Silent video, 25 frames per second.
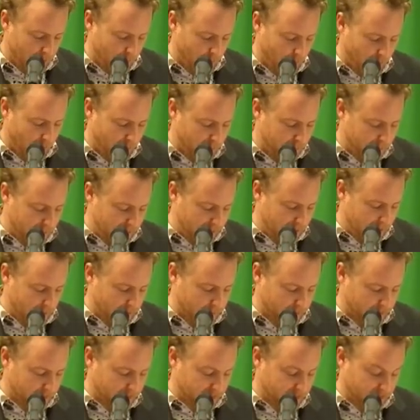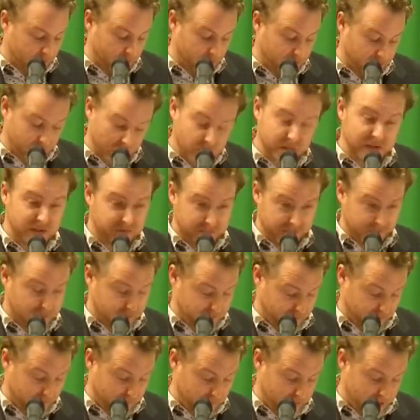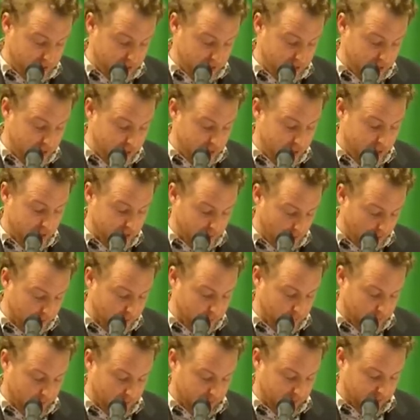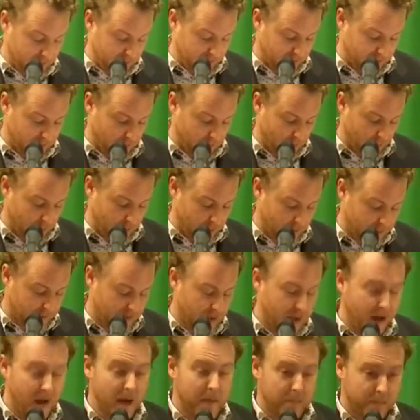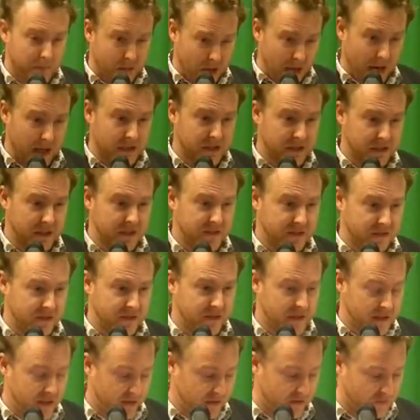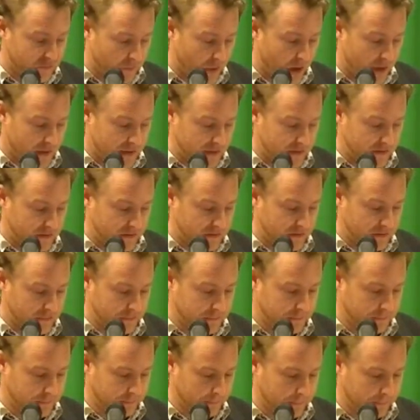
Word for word: while many others who are no different from me in other places of the world practice these rights?